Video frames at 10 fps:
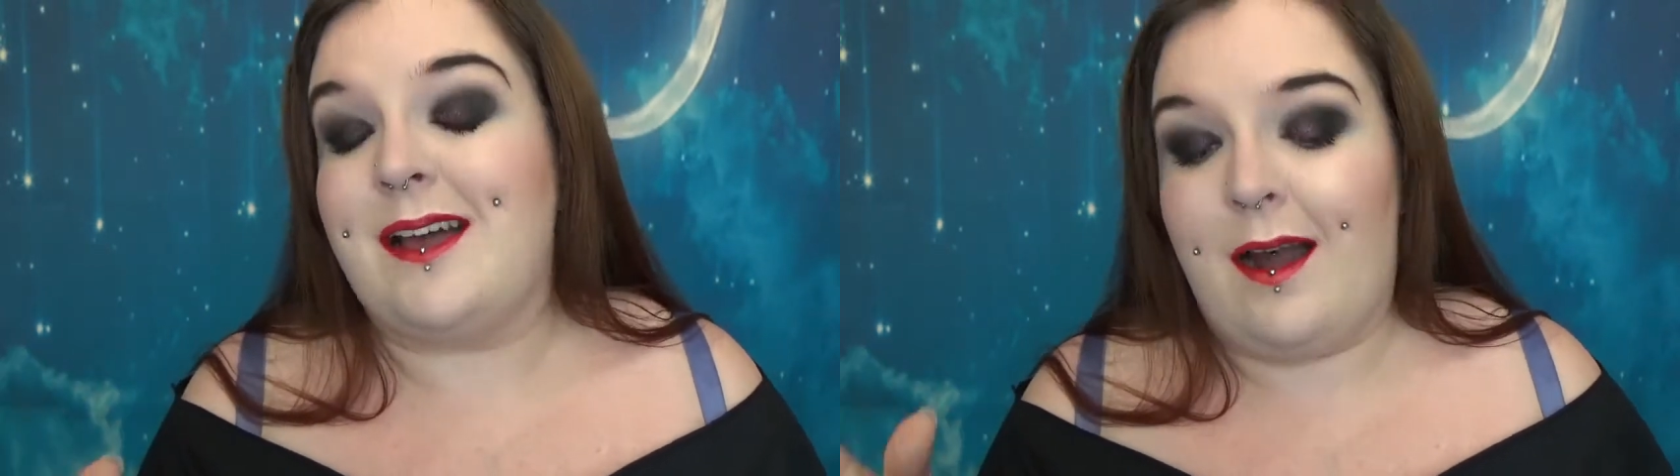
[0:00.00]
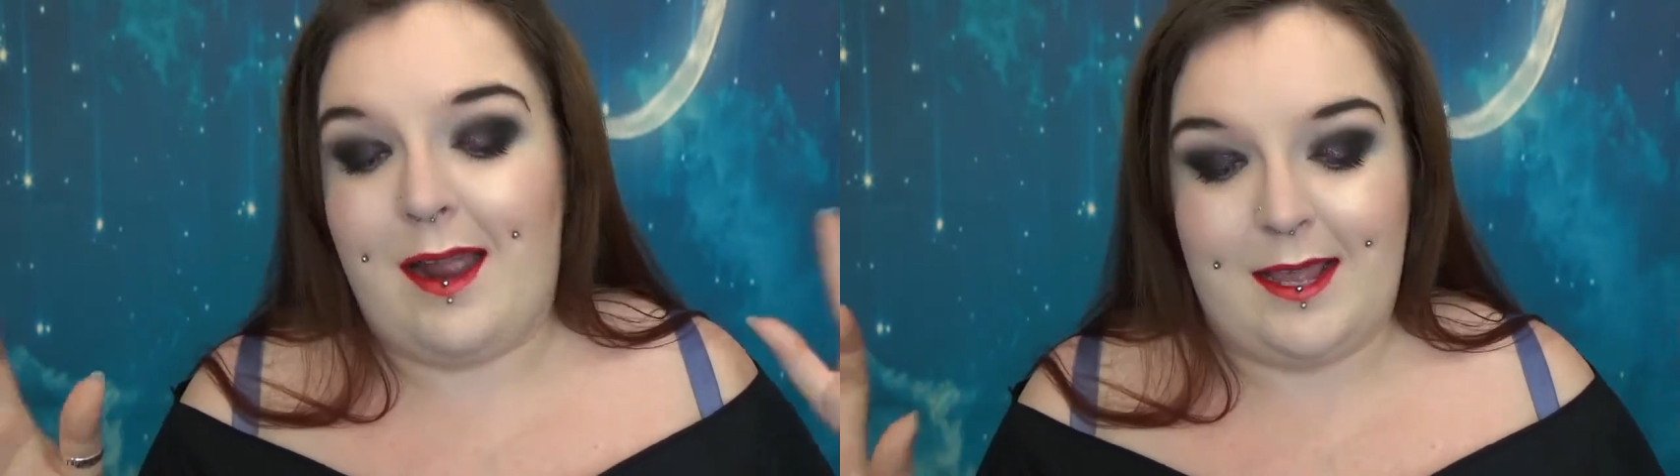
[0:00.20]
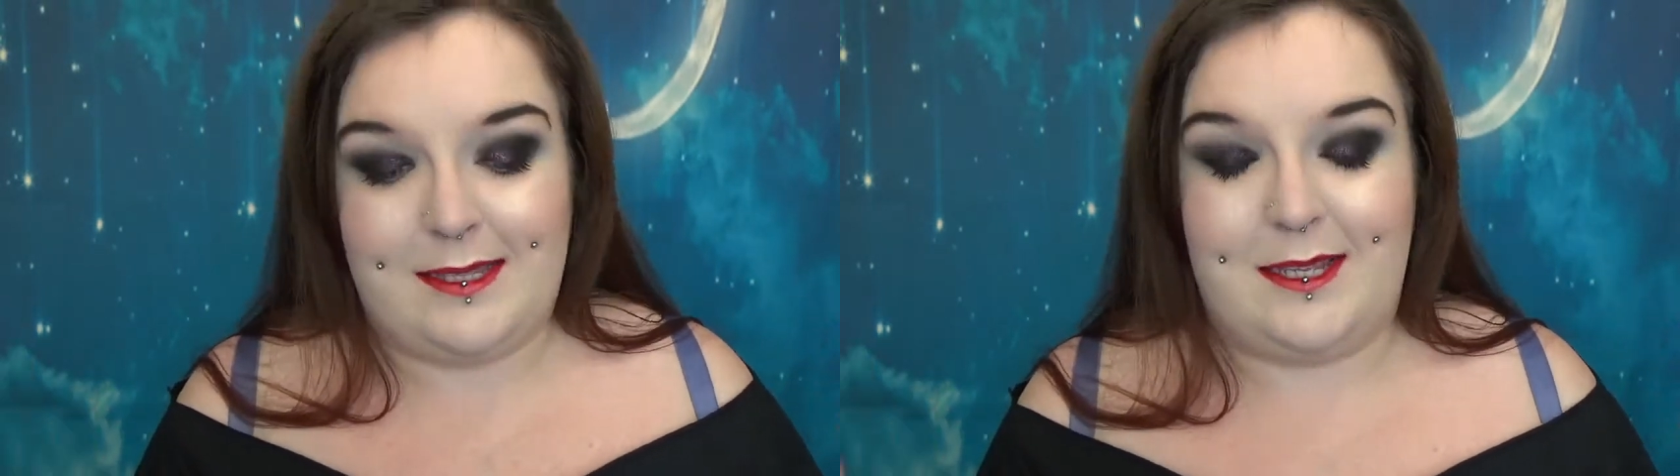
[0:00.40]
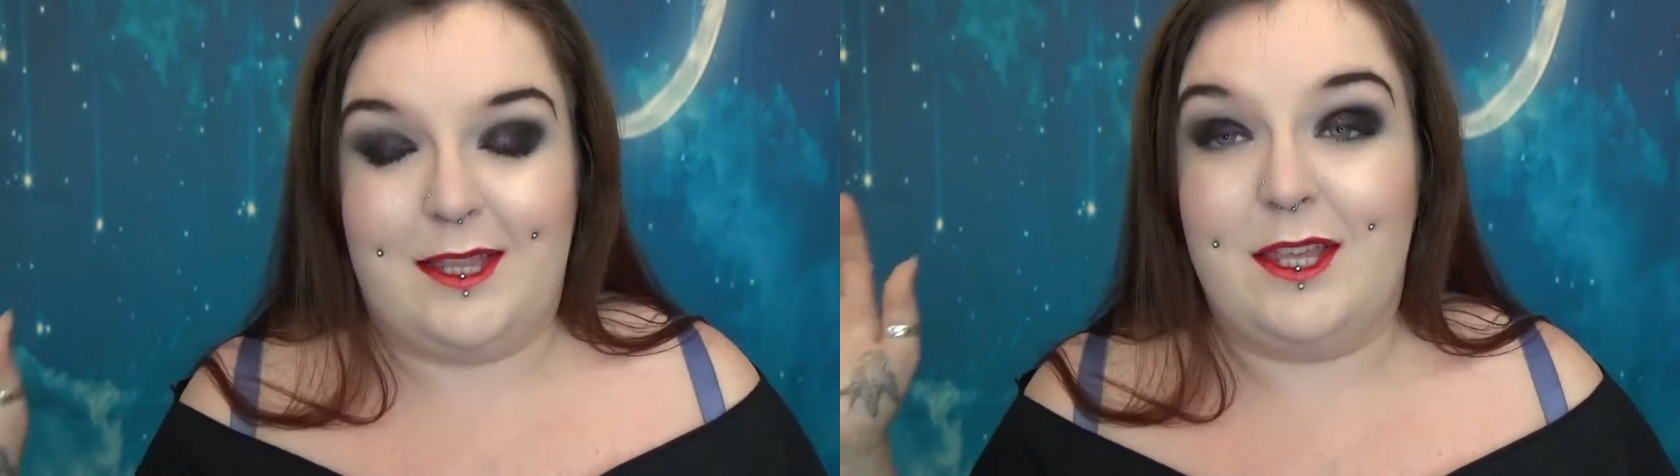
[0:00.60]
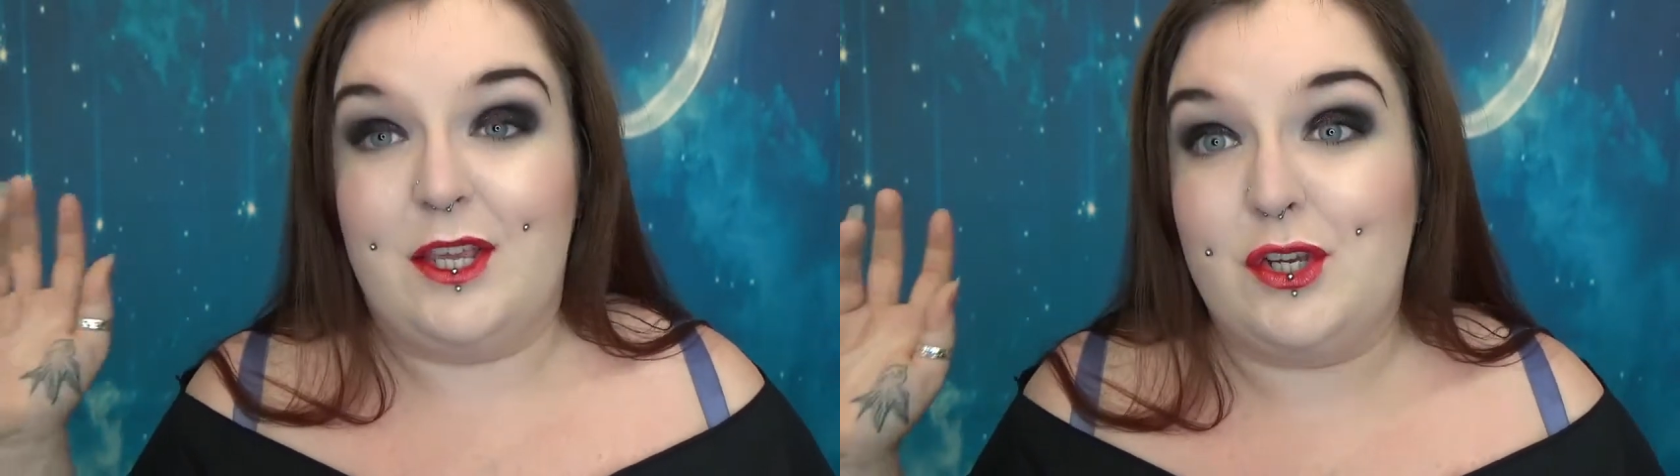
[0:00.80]
are
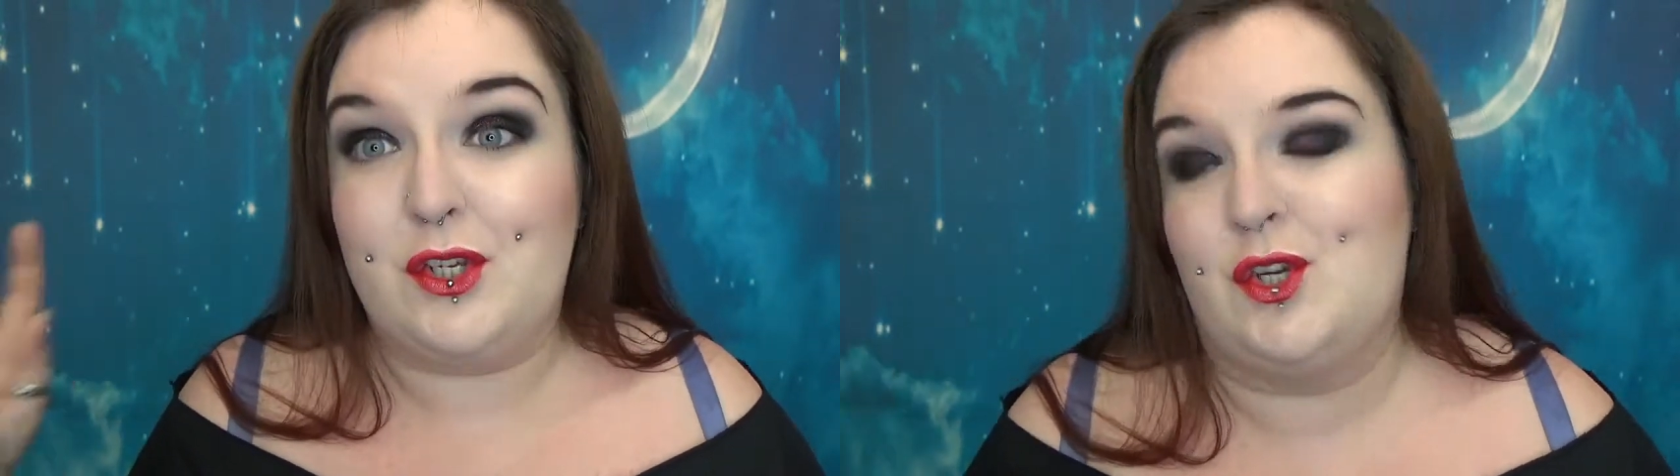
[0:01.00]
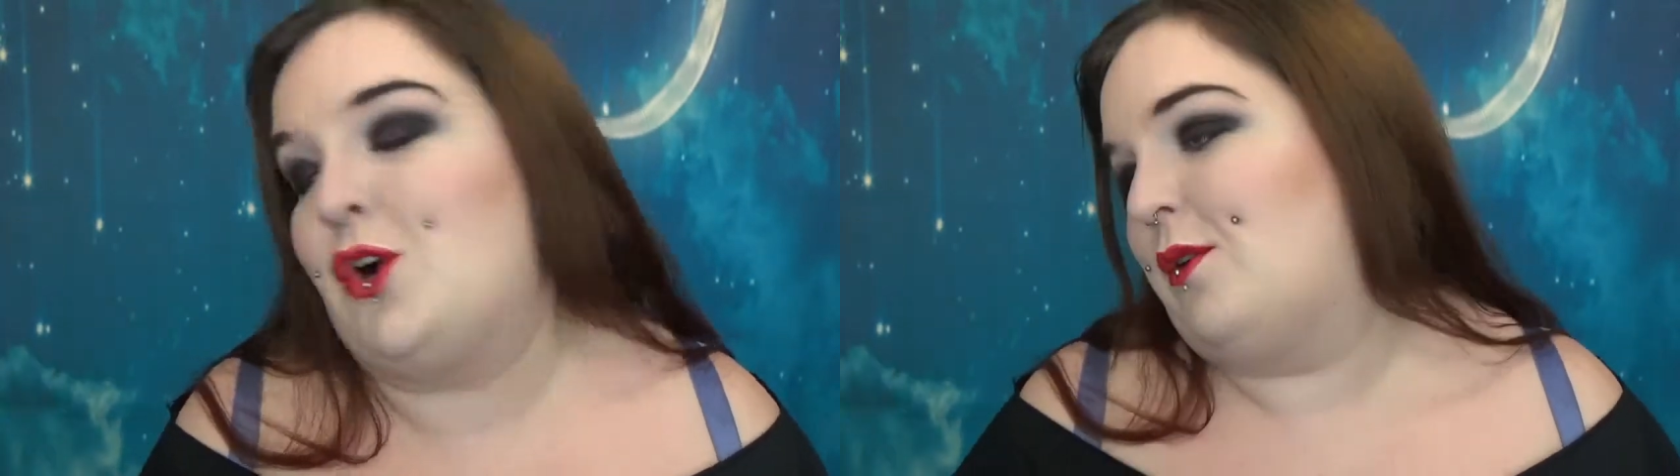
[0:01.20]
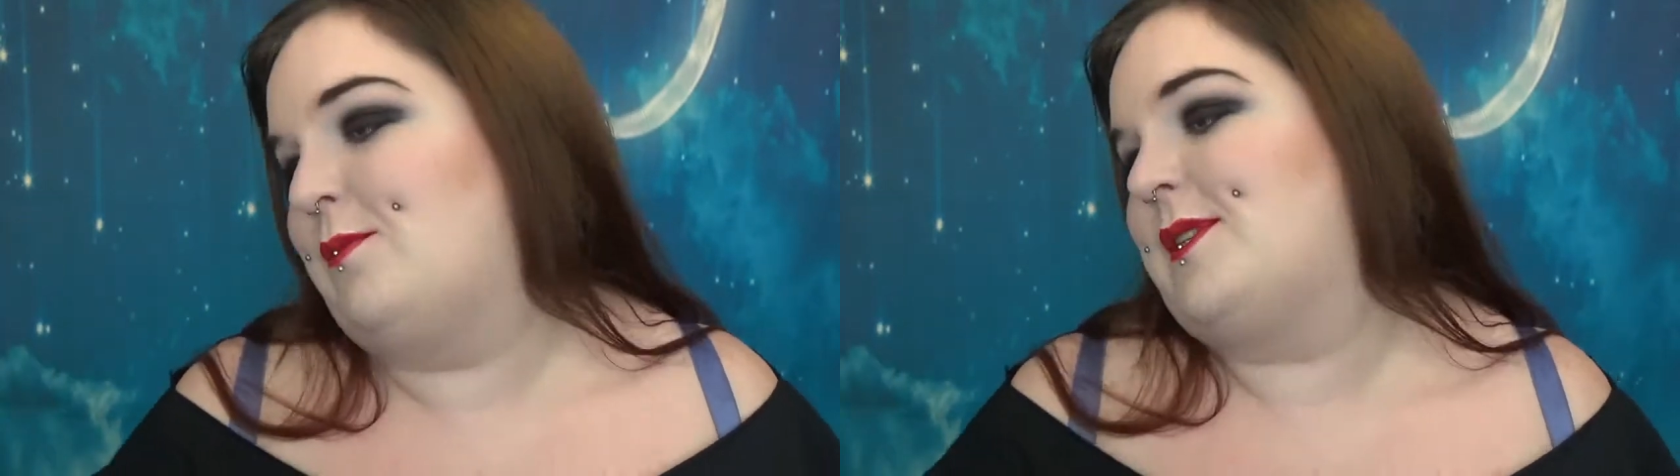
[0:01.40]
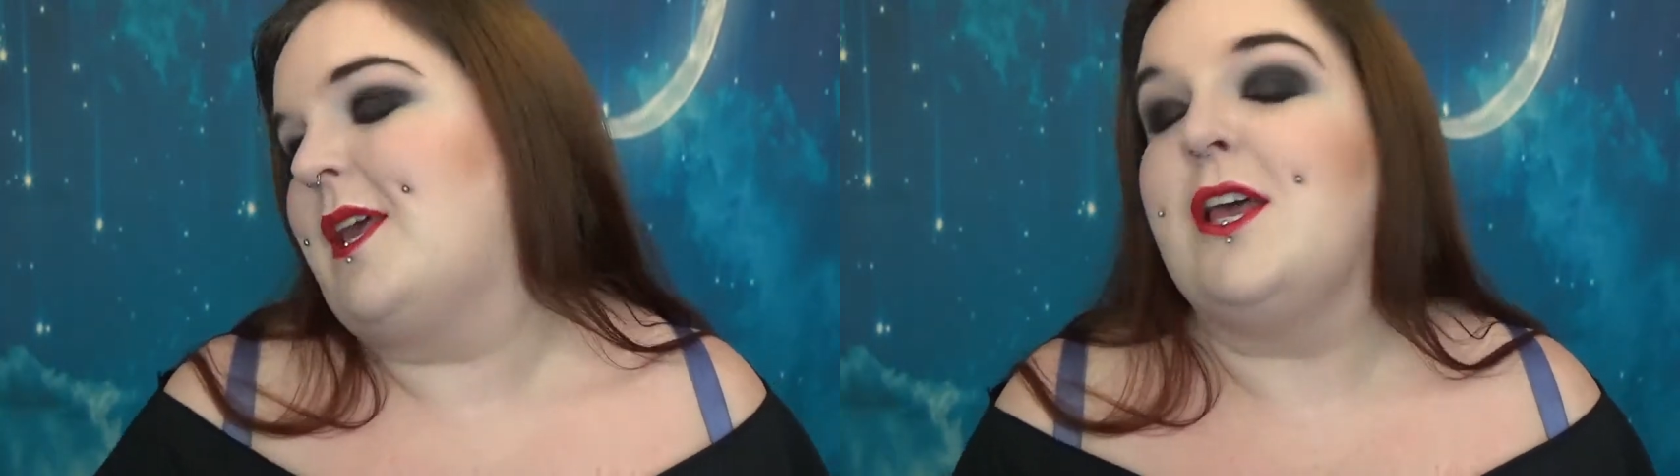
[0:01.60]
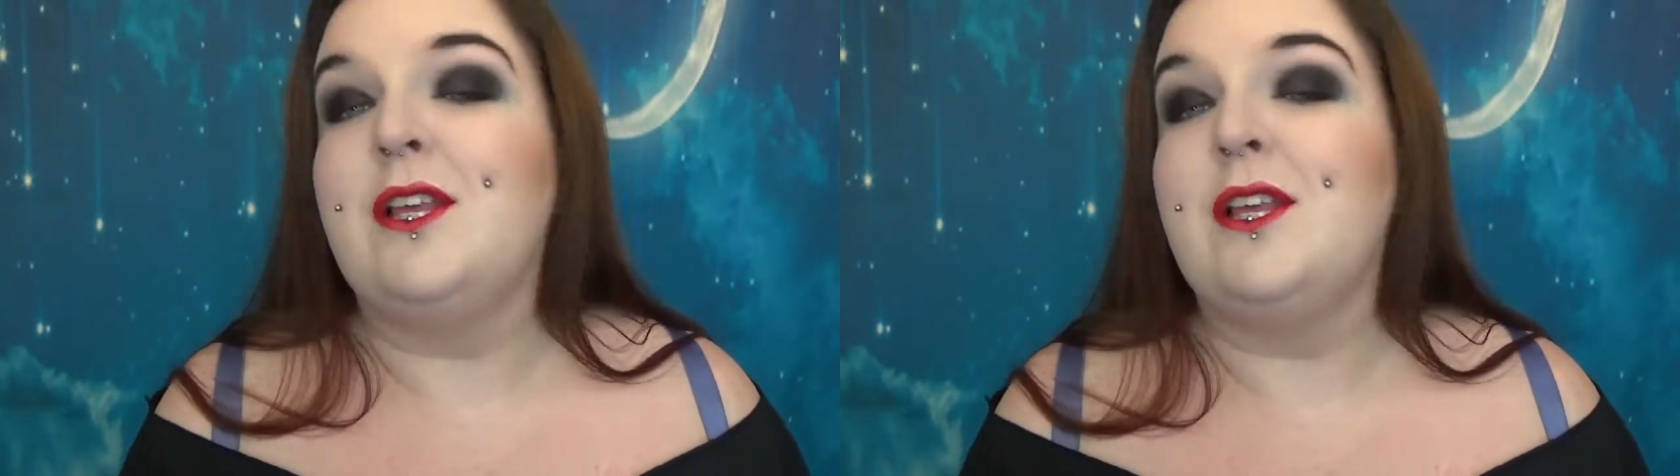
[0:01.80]
hitting the shops.